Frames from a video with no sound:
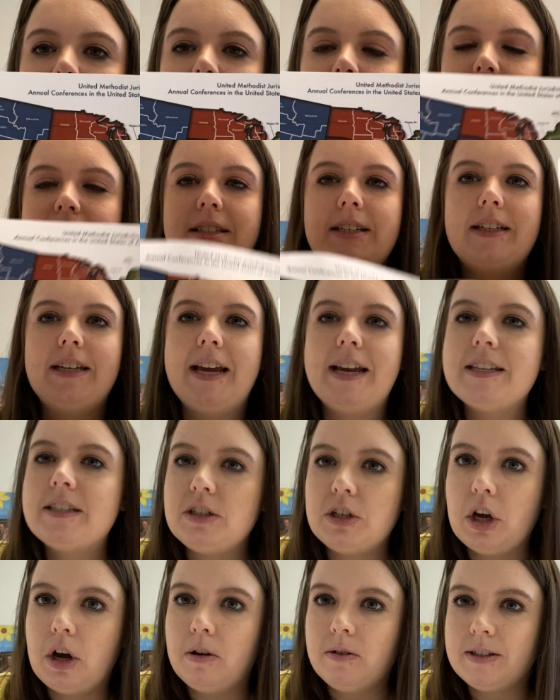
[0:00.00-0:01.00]
in today's
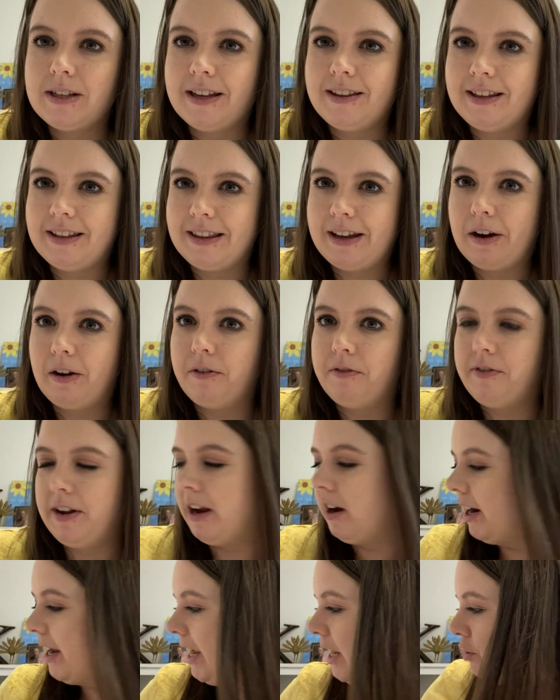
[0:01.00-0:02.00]
notes. I think they are
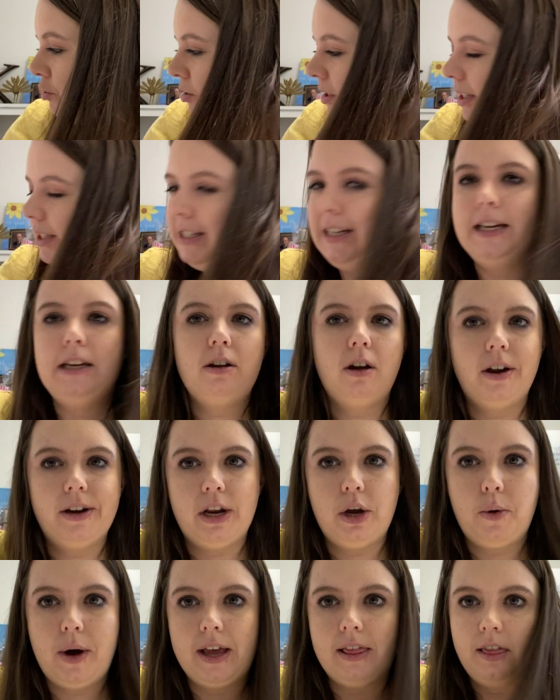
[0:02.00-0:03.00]
very interesting. Y'all
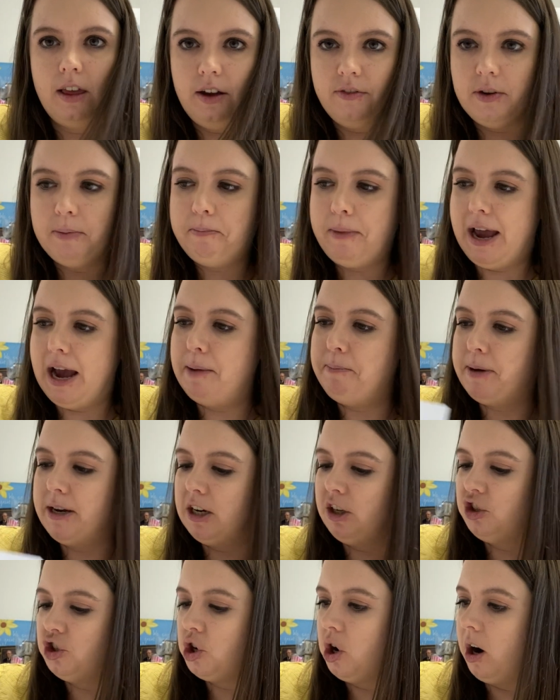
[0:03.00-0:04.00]
know I love a map and
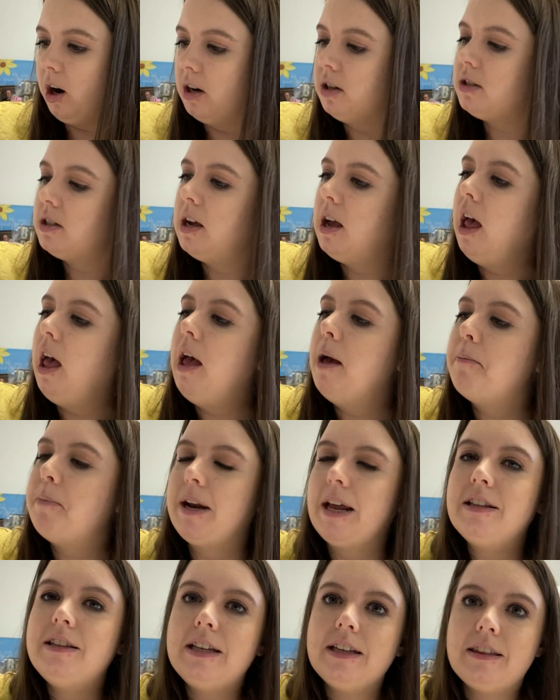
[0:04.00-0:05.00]
a chart,
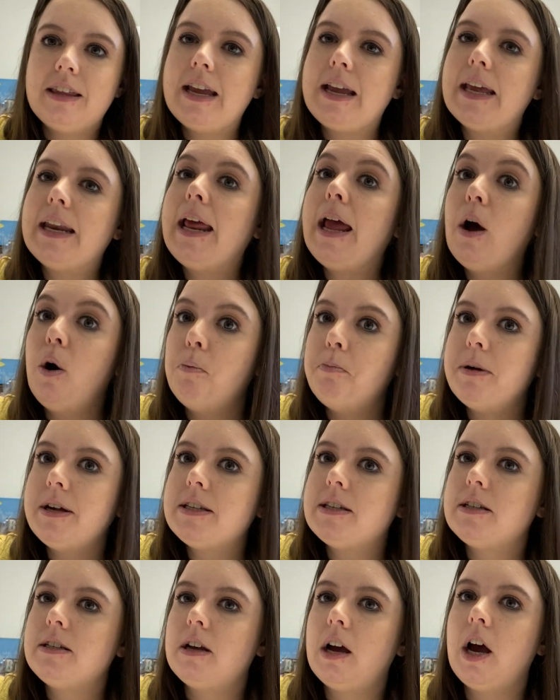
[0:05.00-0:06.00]
but I think they can help
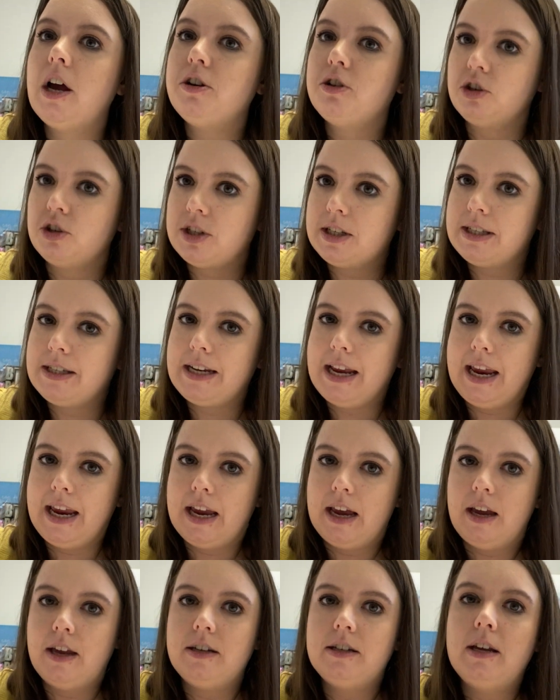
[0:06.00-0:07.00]
us to
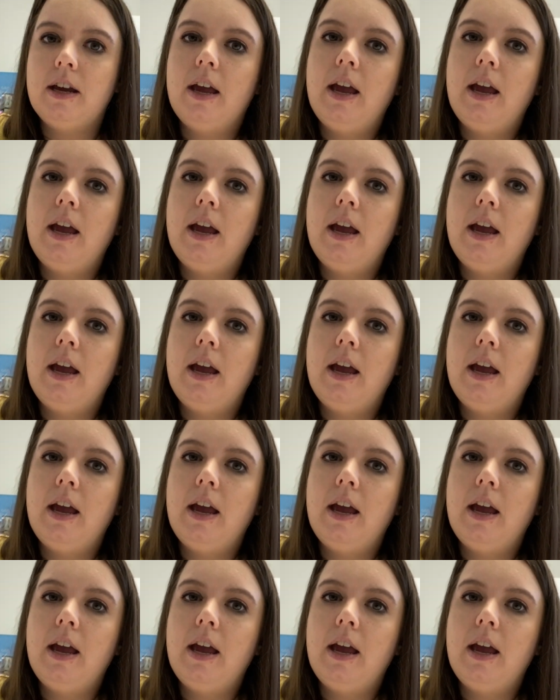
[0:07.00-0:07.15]
understand